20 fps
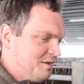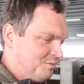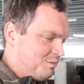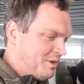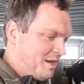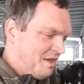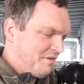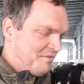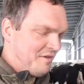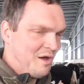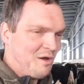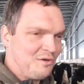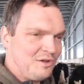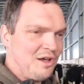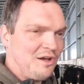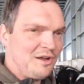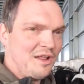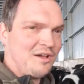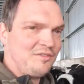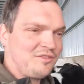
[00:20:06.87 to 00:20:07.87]
what I found
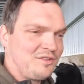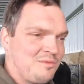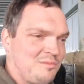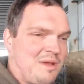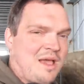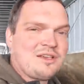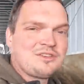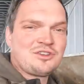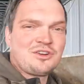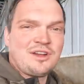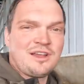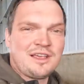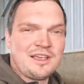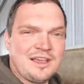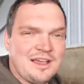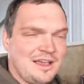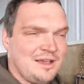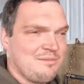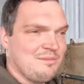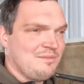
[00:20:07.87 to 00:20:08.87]
out after measuring
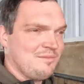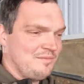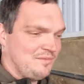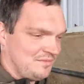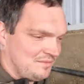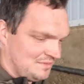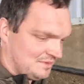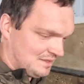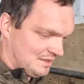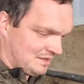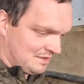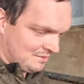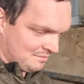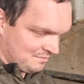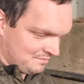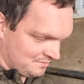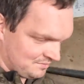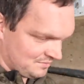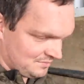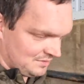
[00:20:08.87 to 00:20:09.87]
a
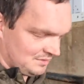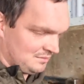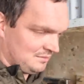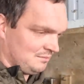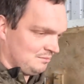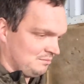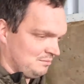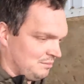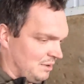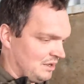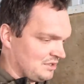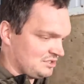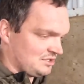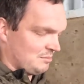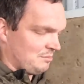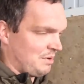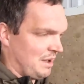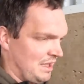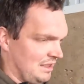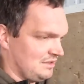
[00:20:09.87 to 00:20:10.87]
bunch
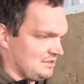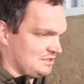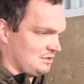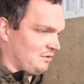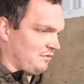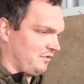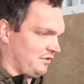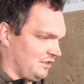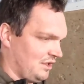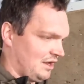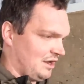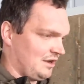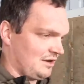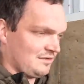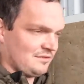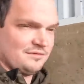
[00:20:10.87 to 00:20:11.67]
of pens over there.